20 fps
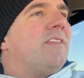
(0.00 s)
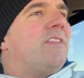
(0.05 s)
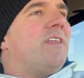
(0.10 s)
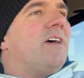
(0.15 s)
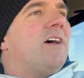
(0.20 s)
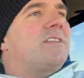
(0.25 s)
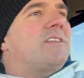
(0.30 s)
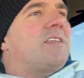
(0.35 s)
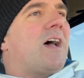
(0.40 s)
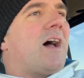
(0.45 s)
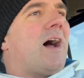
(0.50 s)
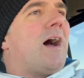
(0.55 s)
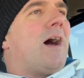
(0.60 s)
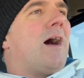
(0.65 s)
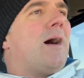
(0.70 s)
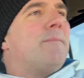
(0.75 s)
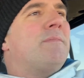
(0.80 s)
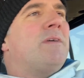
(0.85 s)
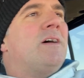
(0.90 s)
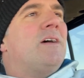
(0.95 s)
the
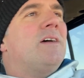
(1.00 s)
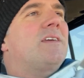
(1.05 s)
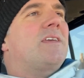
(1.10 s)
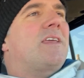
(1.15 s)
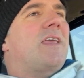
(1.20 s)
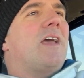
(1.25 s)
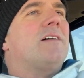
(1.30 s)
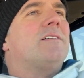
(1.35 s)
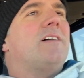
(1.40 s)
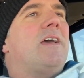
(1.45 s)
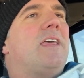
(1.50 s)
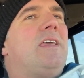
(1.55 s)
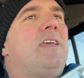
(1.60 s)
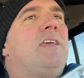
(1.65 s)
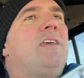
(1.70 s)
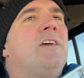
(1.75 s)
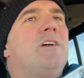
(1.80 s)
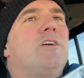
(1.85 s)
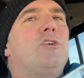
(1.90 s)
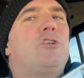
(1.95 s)
Tom
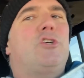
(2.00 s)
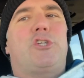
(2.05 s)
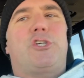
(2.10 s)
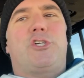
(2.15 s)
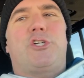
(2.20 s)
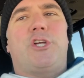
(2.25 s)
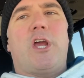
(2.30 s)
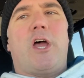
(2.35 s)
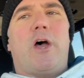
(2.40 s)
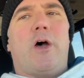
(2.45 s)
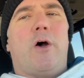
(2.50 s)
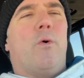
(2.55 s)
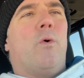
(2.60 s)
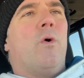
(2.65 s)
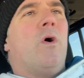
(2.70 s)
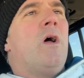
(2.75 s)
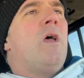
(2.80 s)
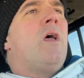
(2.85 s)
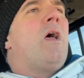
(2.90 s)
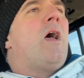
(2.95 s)
Kelly Show.
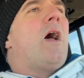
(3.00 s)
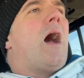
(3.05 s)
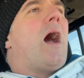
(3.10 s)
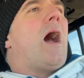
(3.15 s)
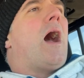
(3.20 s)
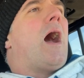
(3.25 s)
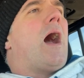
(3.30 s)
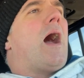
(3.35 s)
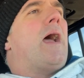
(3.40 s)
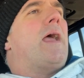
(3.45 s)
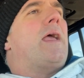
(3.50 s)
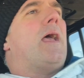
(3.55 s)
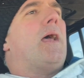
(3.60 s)
I